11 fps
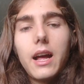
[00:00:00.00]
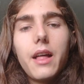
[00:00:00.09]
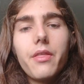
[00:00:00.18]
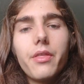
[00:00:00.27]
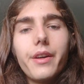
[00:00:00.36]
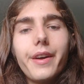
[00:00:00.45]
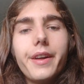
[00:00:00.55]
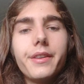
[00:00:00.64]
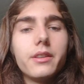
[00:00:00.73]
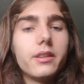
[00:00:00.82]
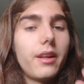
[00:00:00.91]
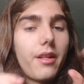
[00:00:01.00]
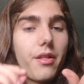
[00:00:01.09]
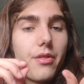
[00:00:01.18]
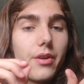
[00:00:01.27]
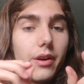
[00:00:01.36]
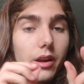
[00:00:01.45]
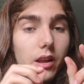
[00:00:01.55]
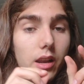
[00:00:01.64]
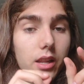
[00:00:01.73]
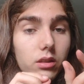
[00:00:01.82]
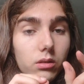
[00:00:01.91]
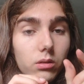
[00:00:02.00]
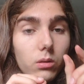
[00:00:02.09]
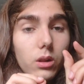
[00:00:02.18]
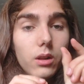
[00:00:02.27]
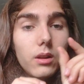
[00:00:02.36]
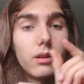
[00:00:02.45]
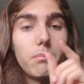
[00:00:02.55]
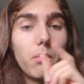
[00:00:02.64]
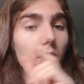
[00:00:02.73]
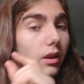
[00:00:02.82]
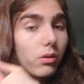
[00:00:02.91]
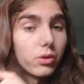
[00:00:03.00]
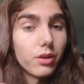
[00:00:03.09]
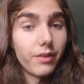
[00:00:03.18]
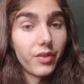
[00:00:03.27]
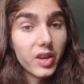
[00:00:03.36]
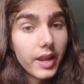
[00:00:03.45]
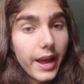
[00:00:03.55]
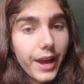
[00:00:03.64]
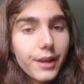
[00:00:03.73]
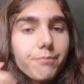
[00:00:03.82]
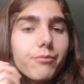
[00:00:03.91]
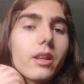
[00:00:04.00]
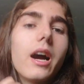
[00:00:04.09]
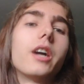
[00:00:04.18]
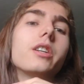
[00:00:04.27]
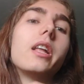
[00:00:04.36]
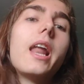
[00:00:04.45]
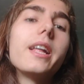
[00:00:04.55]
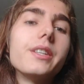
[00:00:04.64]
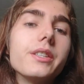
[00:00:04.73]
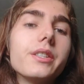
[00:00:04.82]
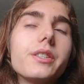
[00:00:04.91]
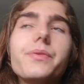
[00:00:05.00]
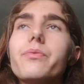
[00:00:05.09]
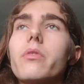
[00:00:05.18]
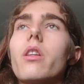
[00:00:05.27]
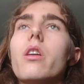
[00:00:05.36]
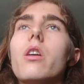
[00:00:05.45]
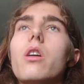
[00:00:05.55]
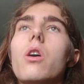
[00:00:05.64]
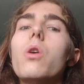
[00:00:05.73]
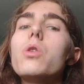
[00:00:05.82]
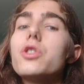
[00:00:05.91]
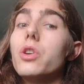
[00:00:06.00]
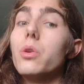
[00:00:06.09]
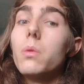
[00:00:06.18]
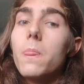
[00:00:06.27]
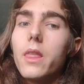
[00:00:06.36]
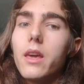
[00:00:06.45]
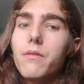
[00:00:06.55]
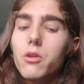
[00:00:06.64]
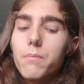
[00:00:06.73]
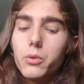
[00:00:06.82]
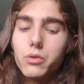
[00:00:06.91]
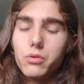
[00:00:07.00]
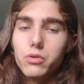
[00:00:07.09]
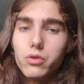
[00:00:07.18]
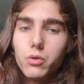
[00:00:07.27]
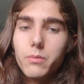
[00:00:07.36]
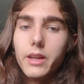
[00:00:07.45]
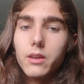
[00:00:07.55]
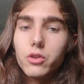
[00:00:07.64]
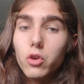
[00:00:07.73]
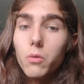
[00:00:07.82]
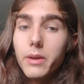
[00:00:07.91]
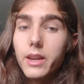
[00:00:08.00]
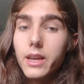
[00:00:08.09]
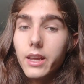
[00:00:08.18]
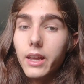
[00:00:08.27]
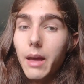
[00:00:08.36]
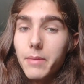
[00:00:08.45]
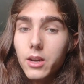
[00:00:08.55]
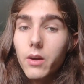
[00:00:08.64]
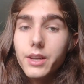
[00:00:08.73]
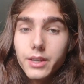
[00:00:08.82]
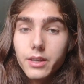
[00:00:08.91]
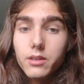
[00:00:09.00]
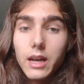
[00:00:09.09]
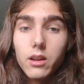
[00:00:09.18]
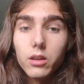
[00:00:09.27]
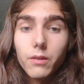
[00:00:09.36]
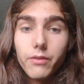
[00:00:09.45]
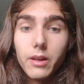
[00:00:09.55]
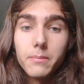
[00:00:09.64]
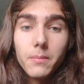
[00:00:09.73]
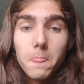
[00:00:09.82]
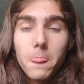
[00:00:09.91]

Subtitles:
and then the little molecules of the DNA are the letters. Also, if you put so many amino acids, a lot of them,